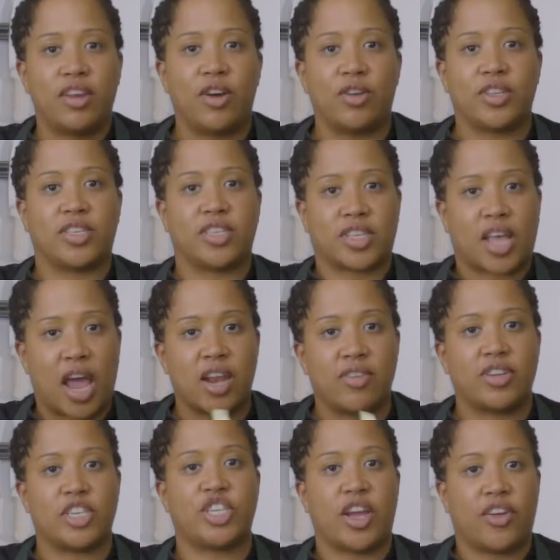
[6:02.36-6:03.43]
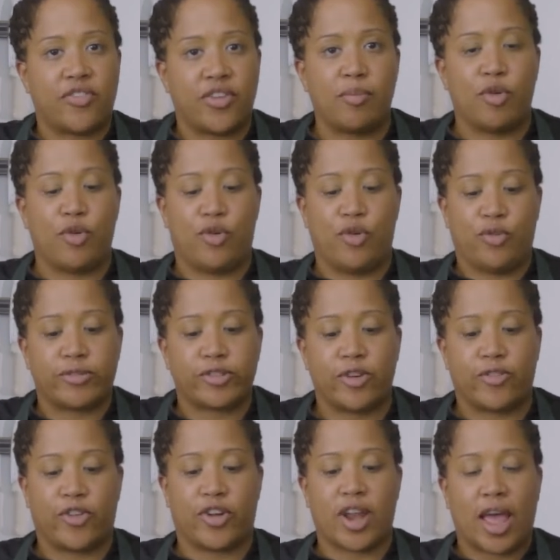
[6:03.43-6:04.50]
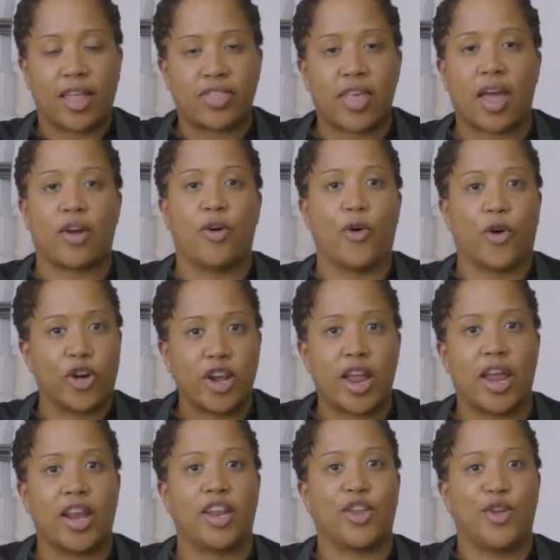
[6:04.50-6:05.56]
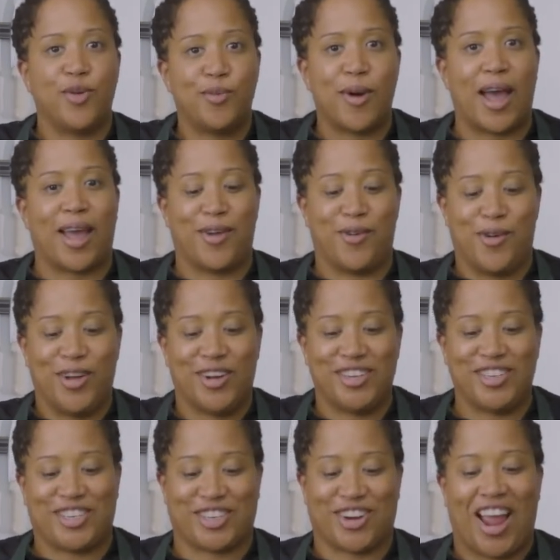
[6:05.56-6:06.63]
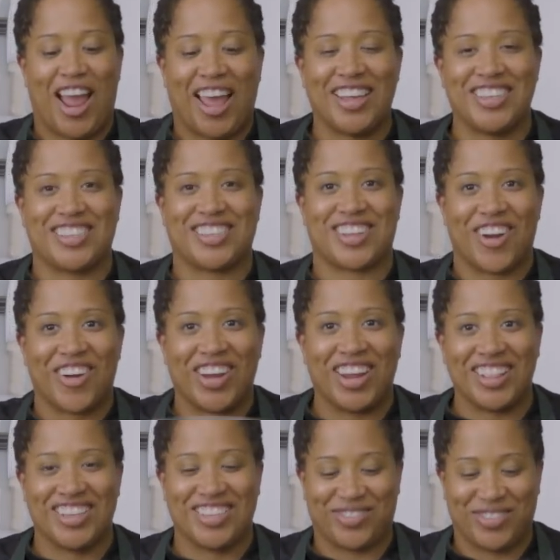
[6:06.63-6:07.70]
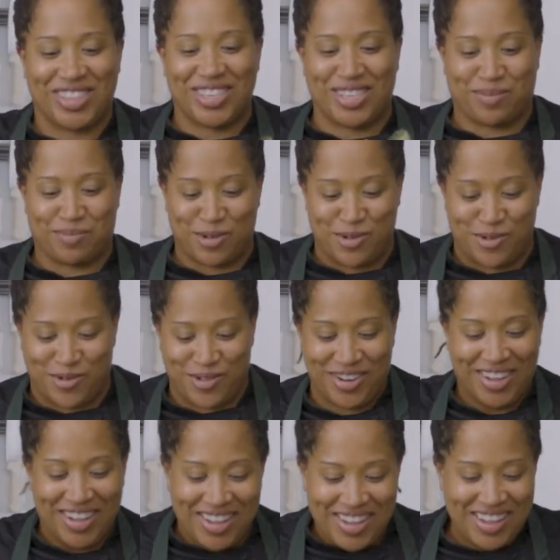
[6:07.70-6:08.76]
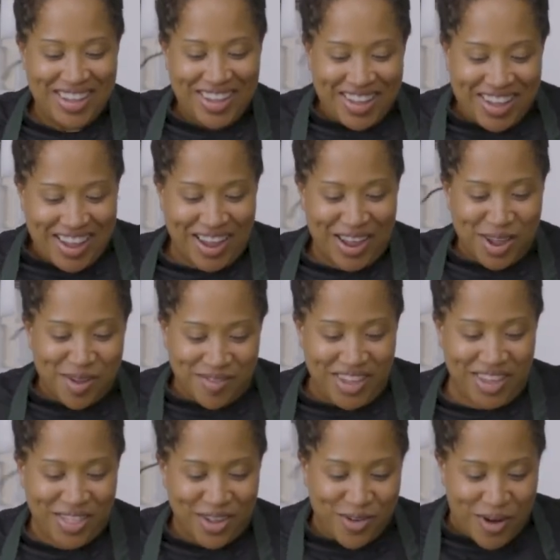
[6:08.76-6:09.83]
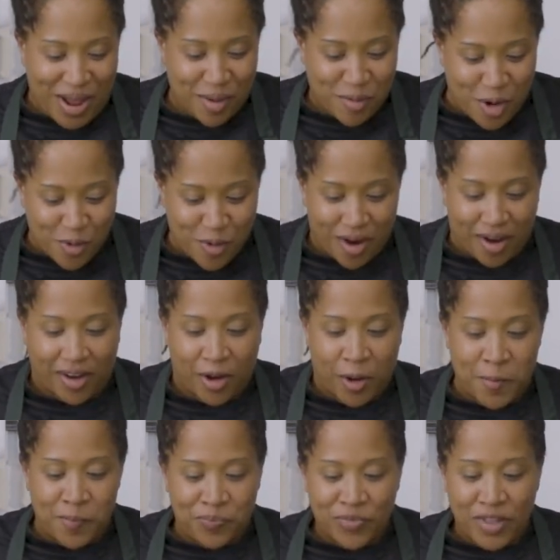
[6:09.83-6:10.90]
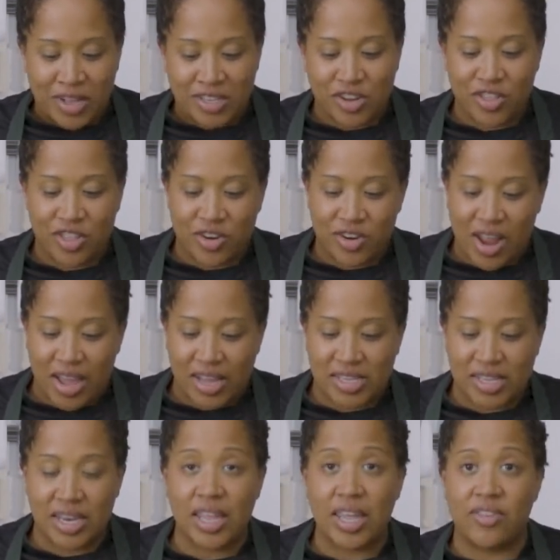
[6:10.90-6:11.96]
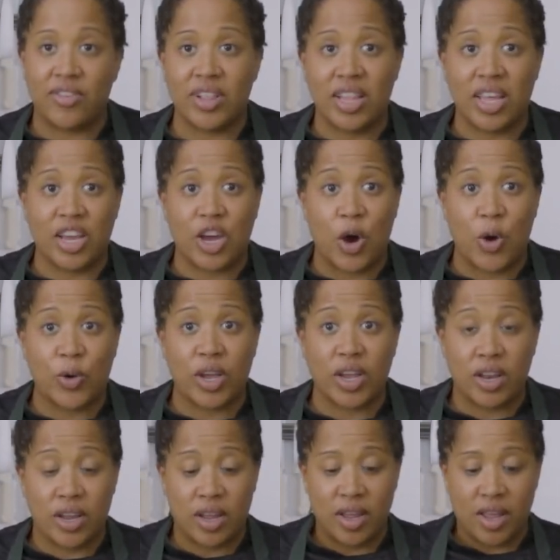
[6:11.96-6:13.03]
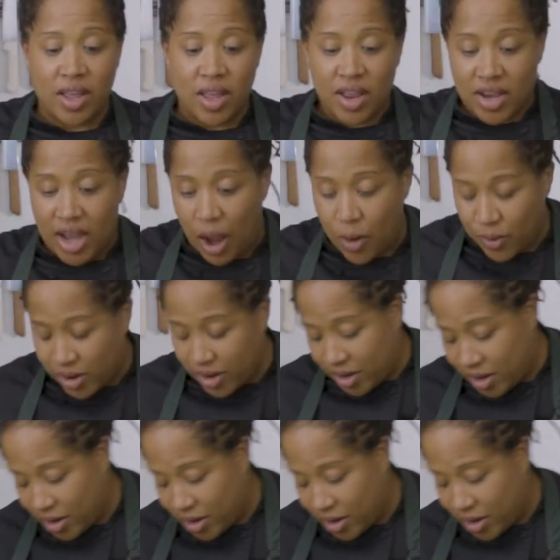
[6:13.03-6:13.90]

know, this is kind of a chefy move, so if you're not that coordinated, you might want to try stirring this with a spoon. Either way will work. So they're nice and evenly coated. Now we're going to